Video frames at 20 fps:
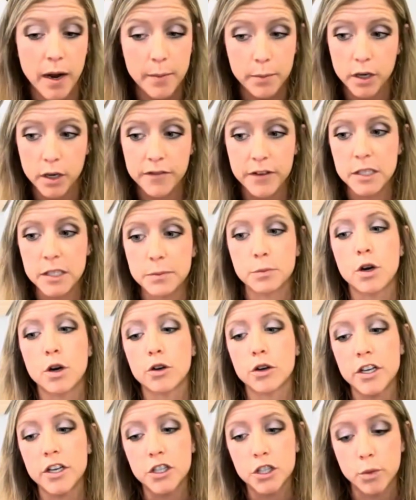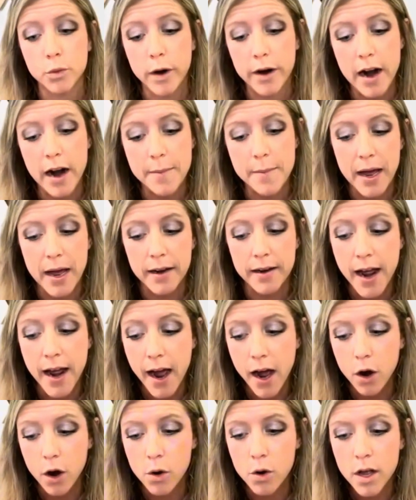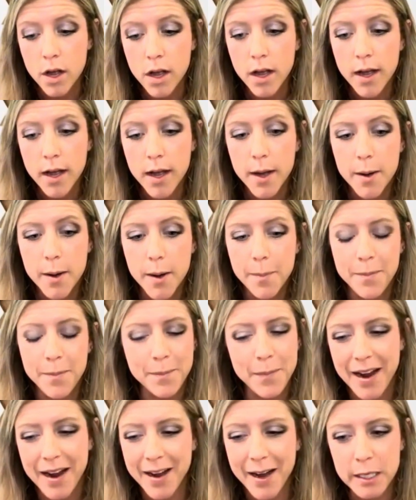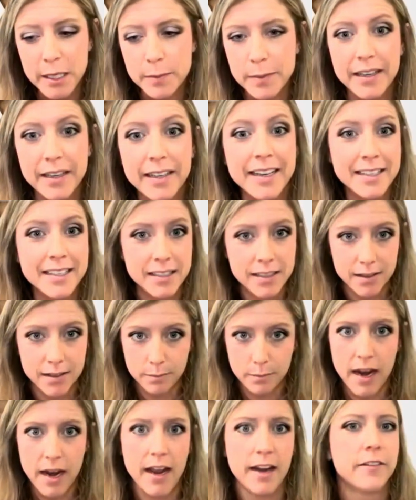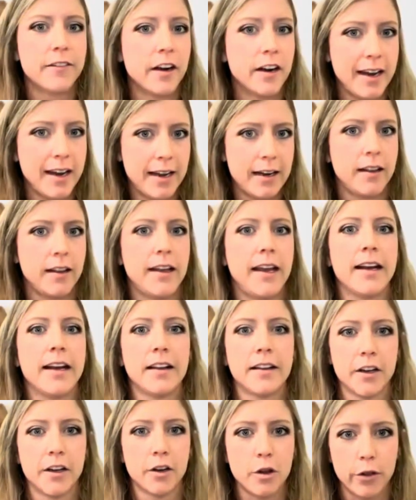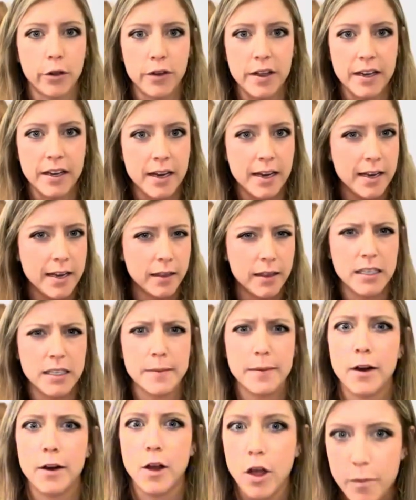my previous brokerage to where I'm at now, my husband, he's very analytical thinking. He thinks about